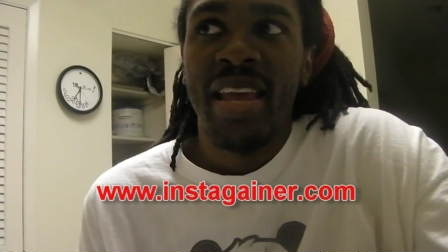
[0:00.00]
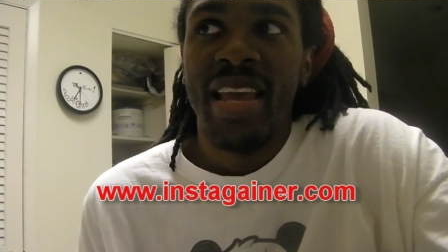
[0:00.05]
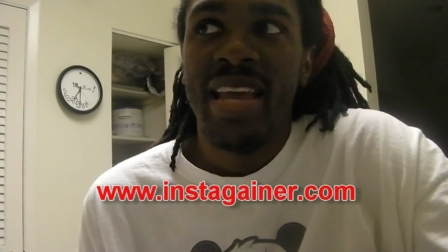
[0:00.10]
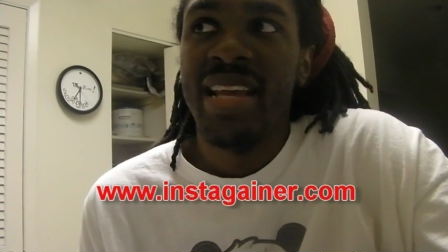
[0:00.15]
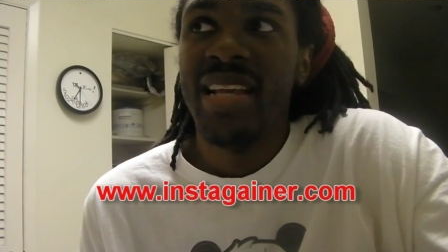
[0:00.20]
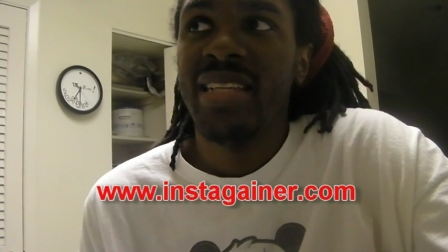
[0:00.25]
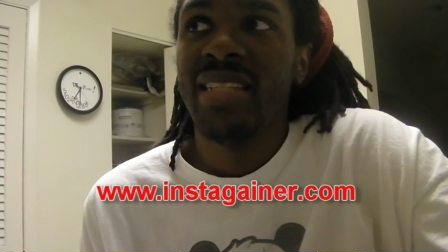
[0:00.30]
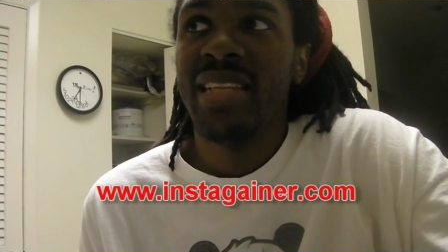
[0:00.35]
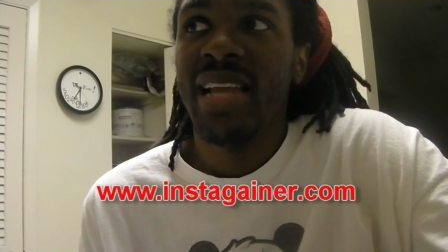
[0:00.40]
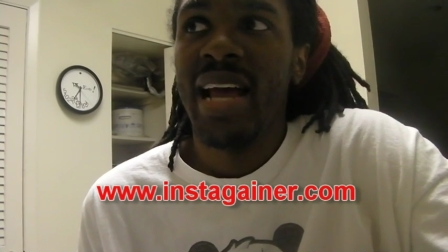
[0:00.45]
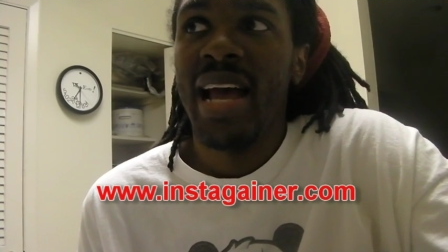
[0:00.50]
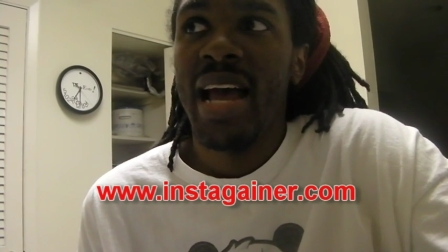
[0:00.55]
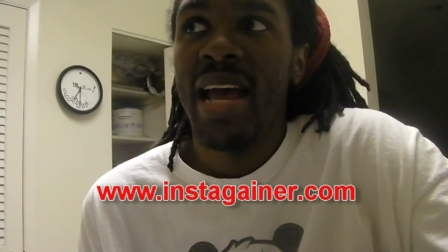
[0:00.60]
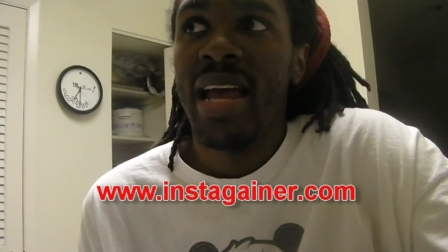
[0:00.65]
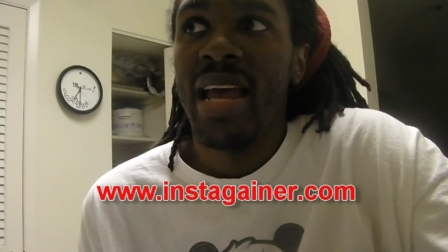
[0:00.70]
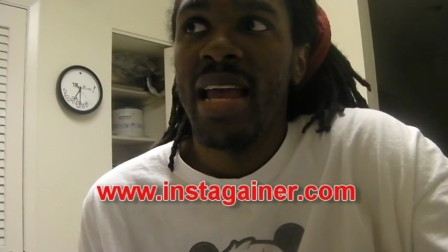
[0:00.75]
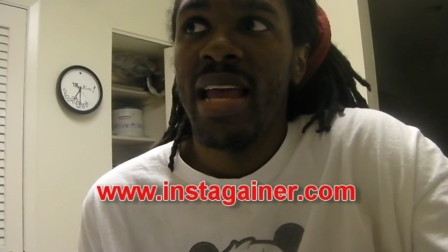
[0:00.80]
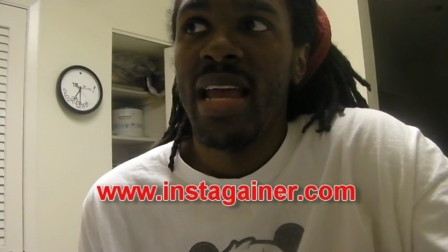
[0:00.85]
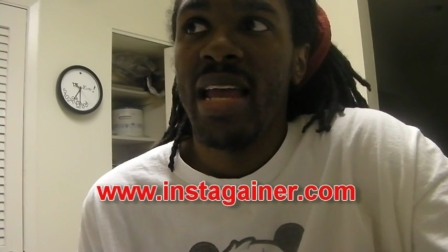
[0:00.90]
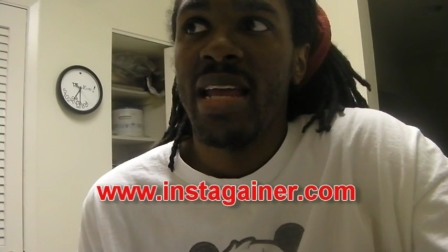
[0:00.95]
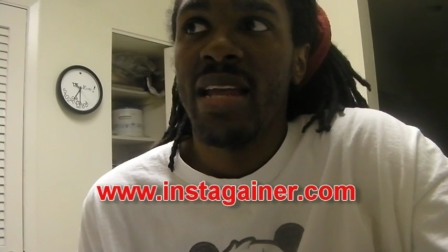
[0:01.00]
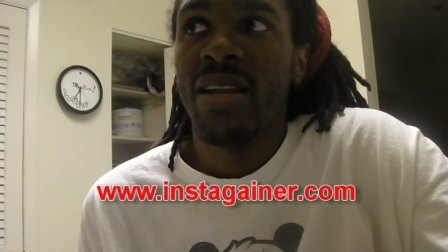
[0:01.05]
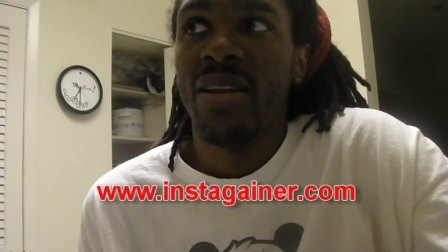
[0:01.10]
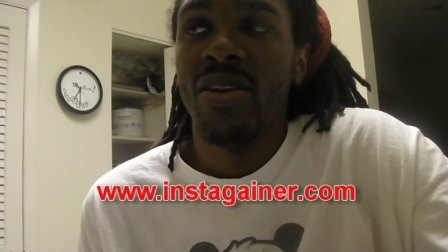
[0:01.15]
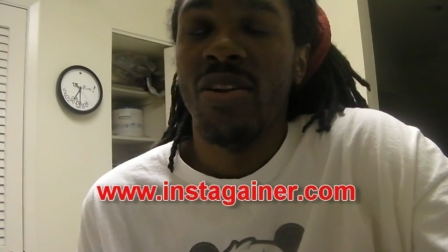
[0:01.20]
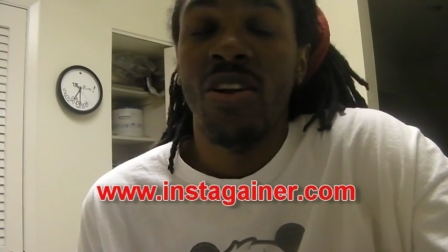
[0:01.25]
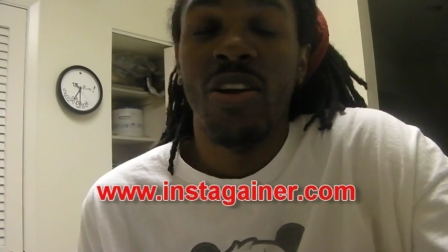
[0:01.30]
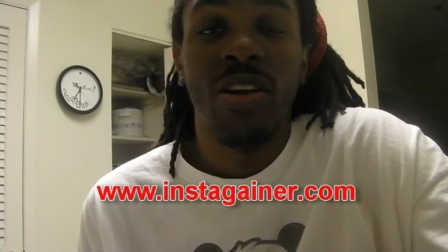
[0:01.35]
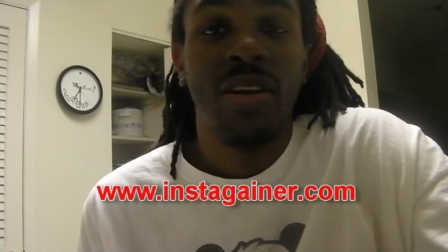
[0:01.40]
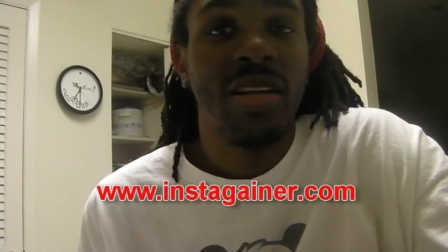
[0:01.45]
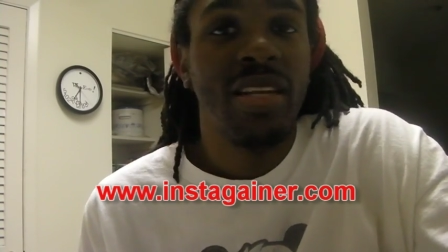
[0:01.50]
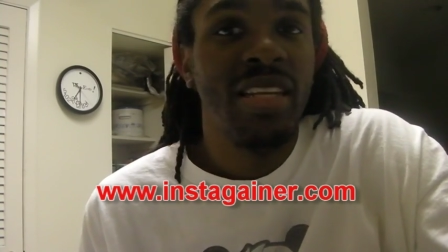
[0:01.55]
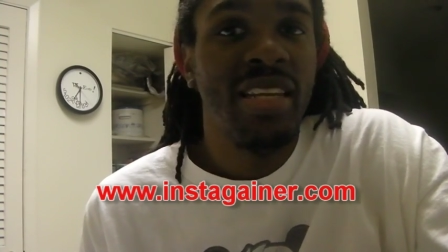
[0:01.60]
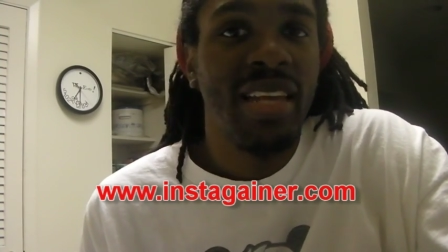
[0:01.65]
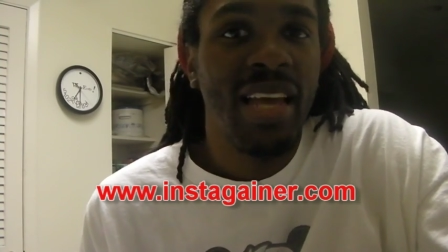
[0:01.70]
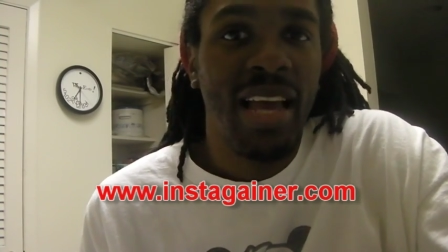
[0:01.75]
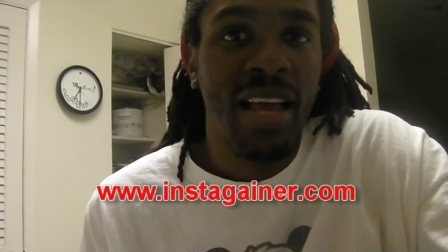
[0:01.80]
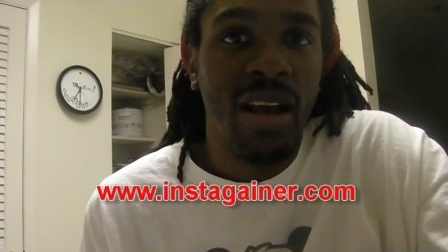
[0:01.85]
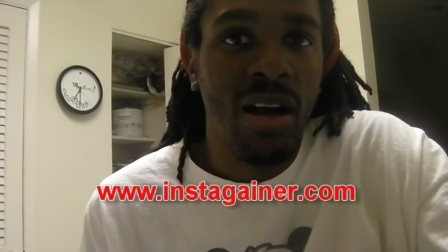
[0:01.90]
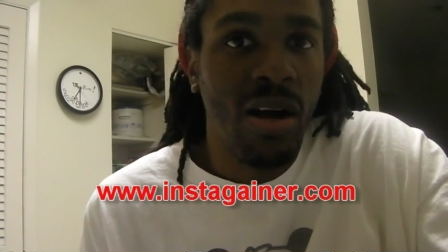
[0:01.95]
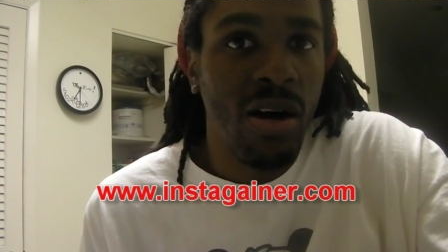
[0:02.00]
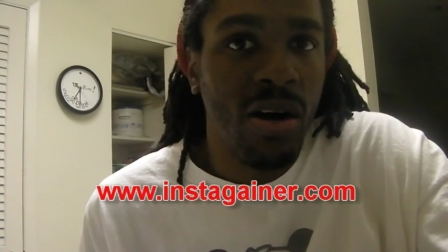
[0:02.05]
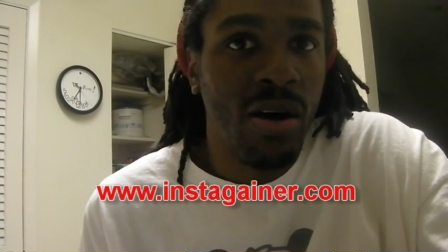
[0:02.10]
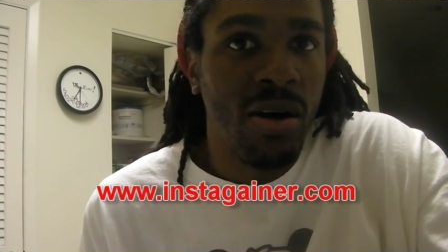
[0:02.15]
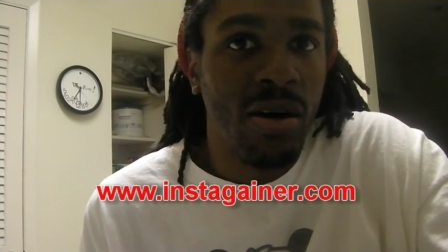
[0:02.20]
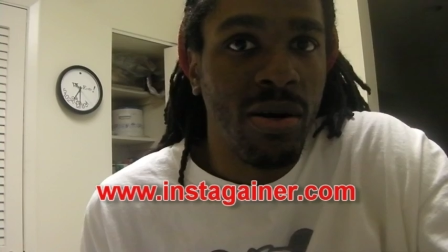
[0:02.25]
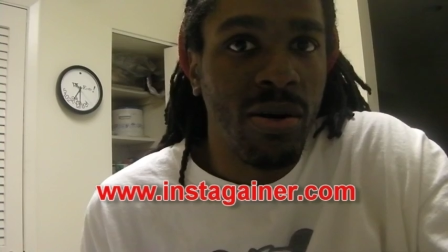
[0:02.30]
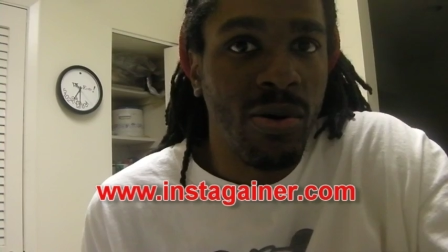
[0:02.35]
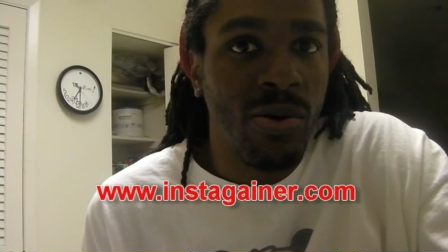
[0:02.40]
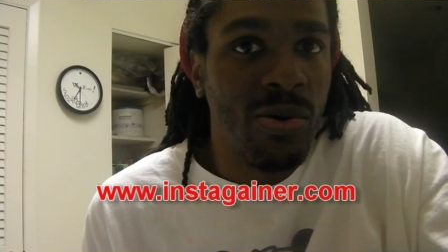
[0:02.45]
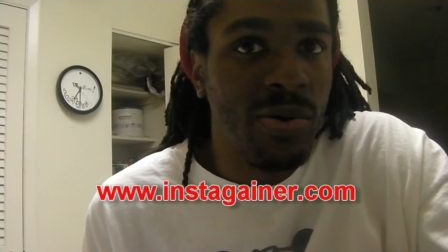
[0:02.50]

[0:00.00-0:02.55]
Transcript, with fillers: he's not lyrically like, oh,